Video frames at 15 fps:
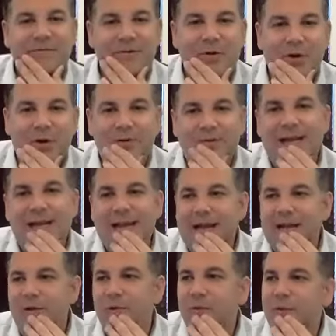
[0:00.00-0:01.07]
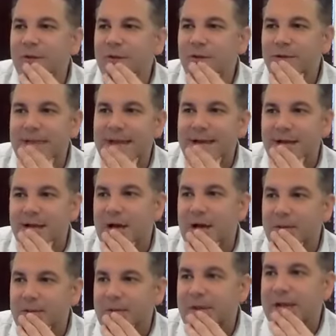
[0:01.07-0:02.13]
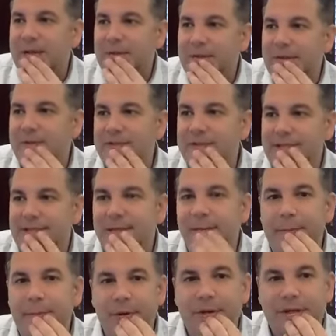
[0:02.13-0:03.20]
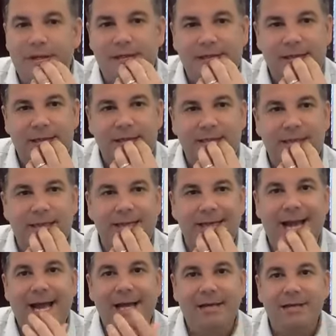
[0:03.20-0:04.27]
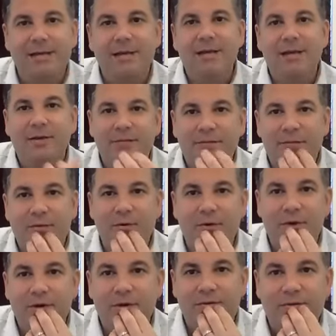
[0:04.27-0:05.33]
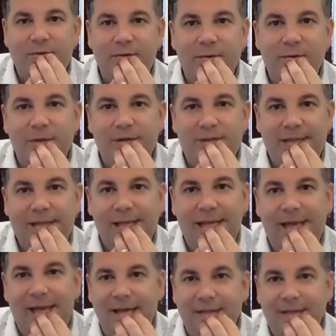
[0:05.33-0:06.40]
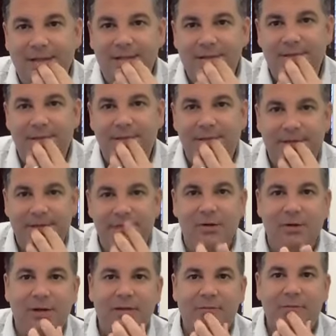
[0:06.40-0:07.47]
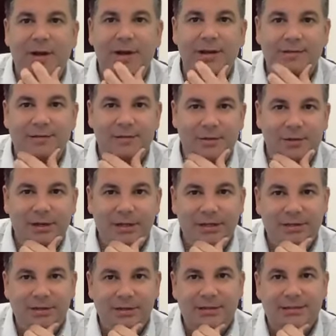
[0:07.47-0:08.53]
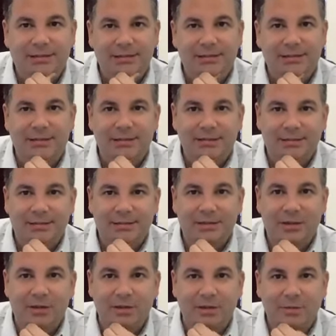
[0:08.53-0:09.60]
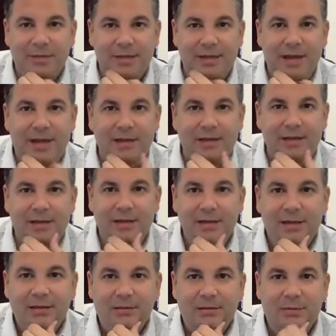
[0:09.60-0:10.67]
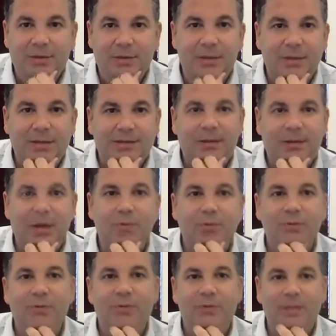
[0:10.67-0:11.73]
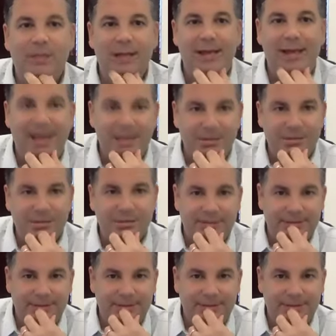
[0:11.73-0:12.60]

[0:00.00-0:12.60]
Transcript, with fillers: you go to DaylonRubido.com, you're gonna be able to see a book. It's a guide for for real estate agents. If you look at Ray's screen, you're gonna see it. The ultimate guide to becoming a top producing agent.